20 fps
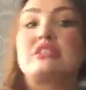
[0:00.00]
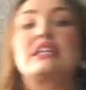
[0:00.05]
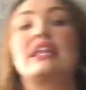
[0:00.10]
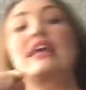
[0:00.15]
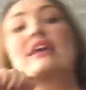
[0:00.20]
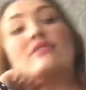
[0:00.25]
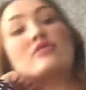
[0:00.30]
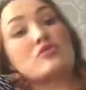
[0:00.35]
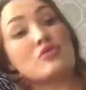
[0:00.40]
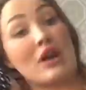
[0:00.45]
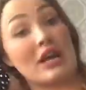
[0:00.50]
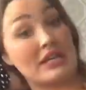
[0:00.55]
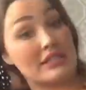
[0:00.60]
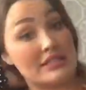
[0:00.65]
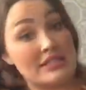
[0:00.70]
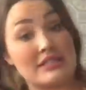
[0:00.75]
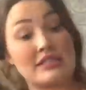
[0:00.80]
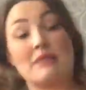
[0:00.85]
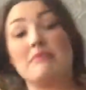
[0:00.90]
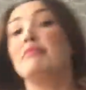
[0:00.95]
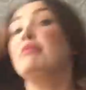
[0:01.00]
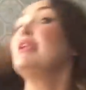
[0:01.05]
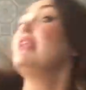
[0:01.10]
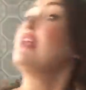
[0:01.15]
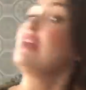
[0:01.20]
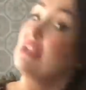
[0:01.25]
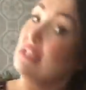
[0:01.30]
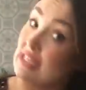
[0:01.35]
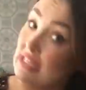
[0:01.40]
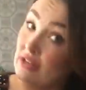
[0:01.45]
sleeve dress. It's
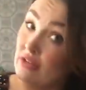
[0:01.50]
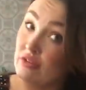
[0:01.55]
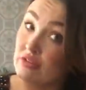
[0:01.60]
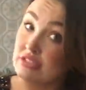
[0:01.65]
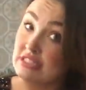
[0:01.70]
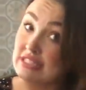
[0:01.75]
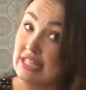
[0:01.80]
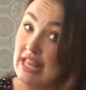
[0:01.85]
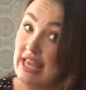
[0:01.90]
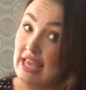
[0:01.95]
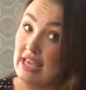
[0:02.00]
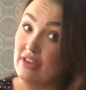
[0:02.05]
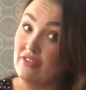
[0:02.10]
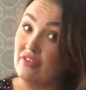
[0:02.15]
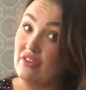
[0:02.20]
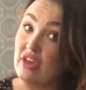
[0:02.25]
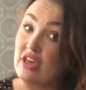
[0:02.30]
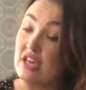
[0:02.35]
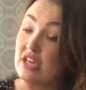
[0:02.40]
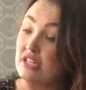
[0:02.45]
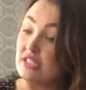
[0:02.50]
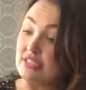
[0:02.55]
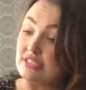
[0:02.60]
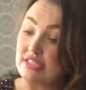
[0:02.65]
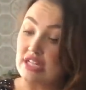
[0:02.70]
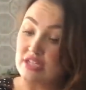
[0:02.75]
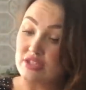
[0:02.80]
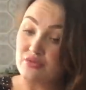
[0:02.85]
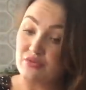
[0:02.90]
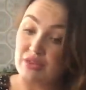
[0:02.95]
completely long sleeve.
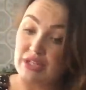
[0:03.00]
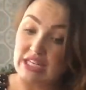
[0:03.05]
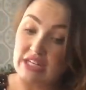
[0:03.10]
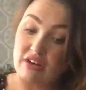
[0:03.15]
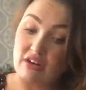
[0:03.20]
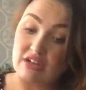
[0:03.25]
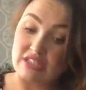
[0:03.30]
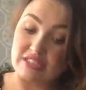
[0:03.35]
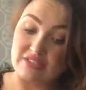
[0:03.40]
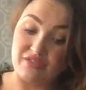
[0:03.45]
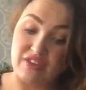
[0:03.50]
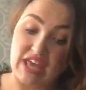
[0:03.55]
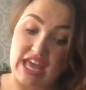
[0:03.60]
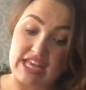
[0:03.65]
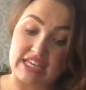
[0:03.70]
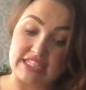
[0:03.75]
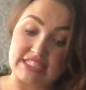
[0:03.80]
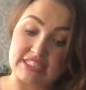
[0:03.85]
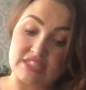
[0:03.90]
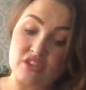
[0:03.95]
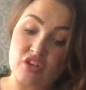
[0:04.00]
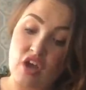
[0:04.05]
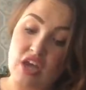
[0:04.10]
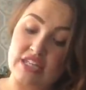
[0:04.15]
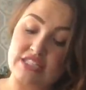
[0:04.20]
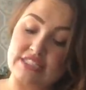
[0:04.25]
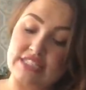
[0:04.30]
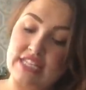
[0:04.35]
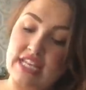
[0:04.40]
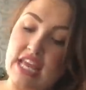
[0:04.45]
So it's a really nice fit and it's
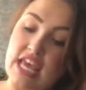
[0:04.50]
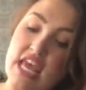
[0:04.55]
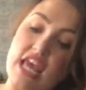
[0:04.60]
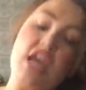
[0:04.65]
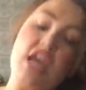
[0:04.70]
nice and